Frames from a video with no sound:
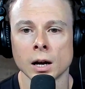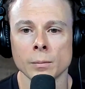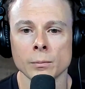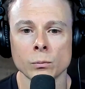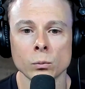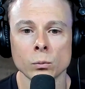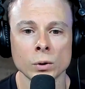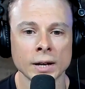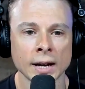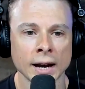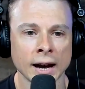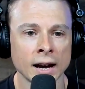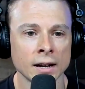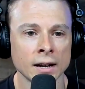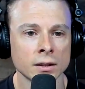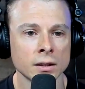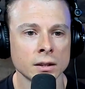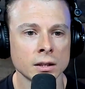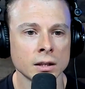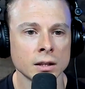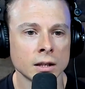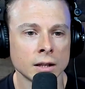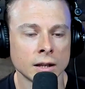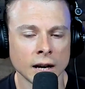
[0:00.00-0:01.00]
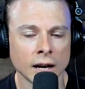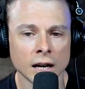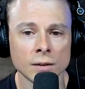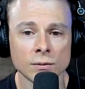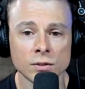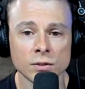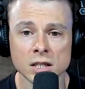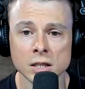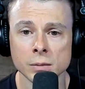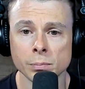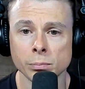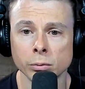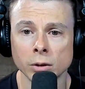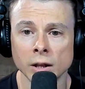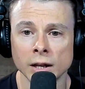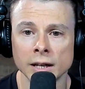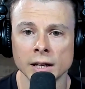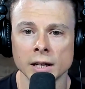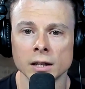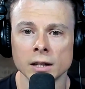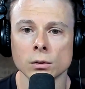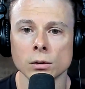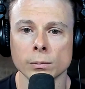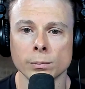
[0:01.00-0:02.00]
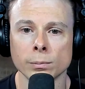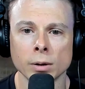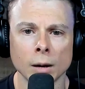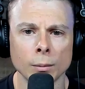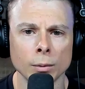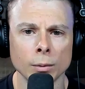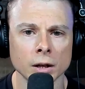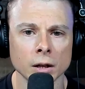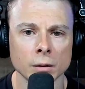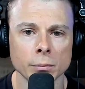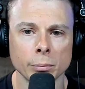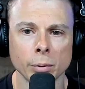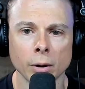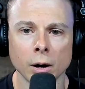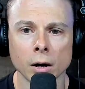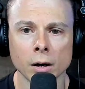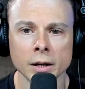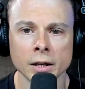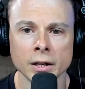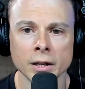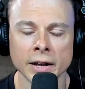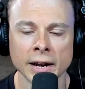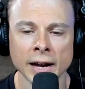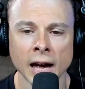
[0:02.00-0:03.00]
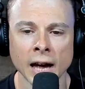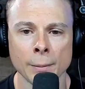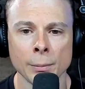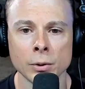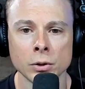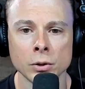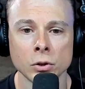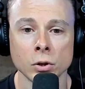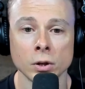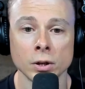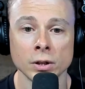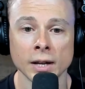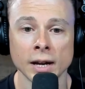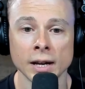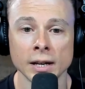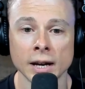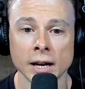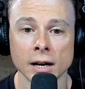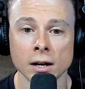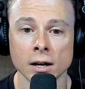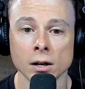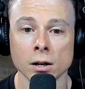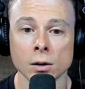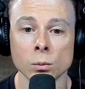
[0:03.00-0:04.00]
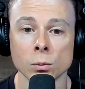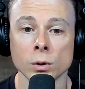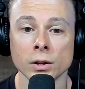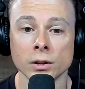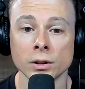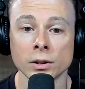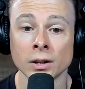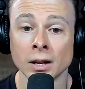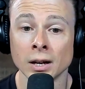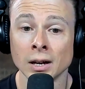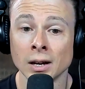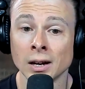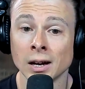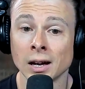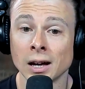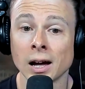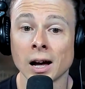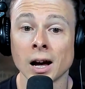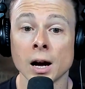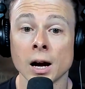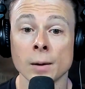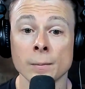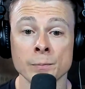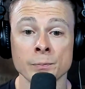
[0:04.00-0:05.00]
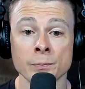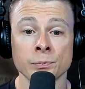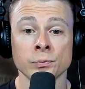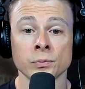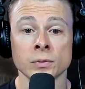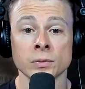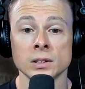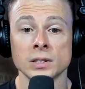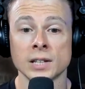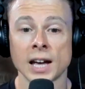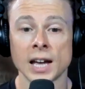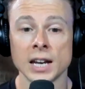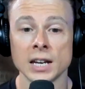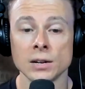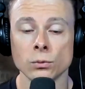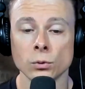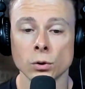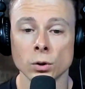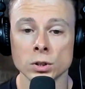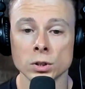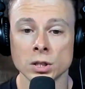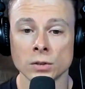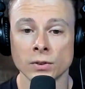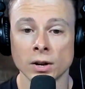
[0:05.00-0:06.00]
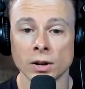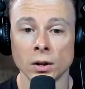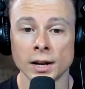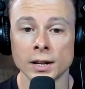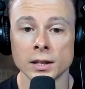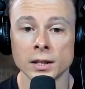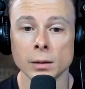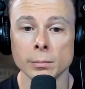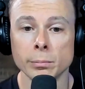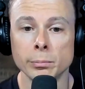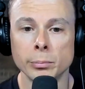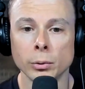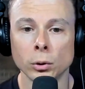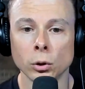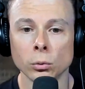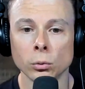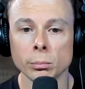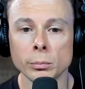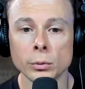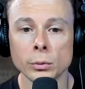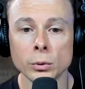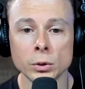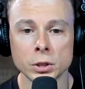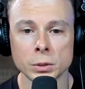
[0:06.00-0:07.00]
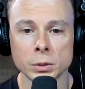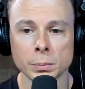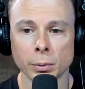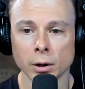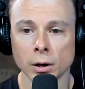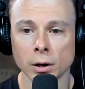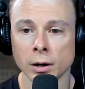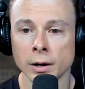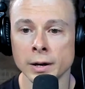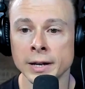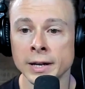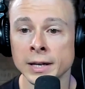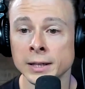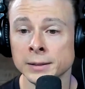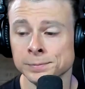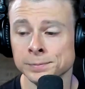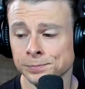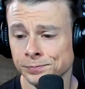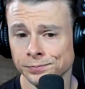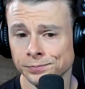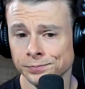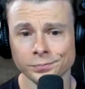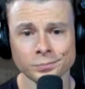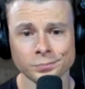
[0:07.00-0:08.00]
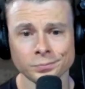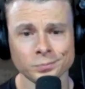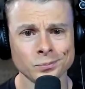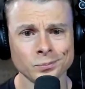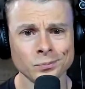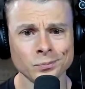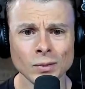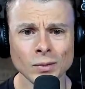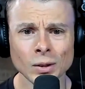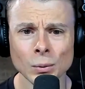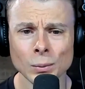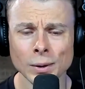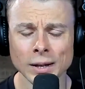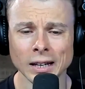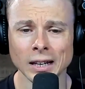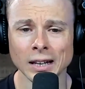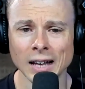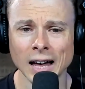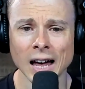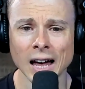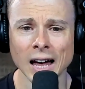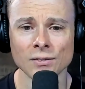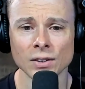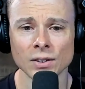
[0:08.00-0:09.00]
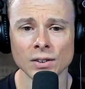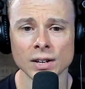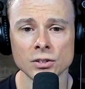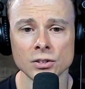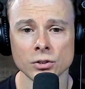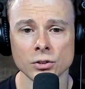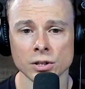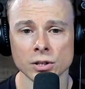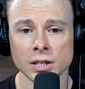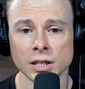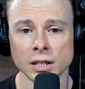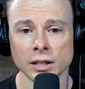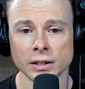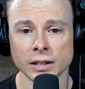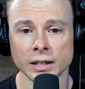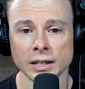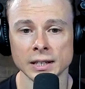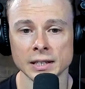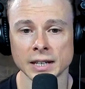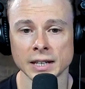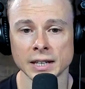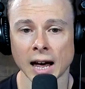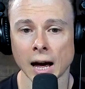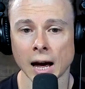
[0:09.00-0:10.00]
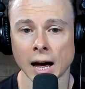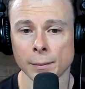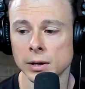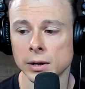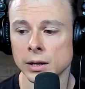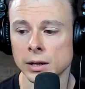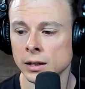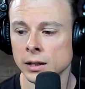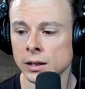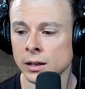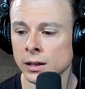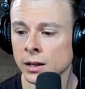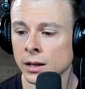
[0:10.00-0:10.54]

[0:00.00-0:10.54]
We had the kind of split in the Republican Party that happened during that era with Teddy Roosevelt and the Bull Moose Party. We had a lot of interesting things happening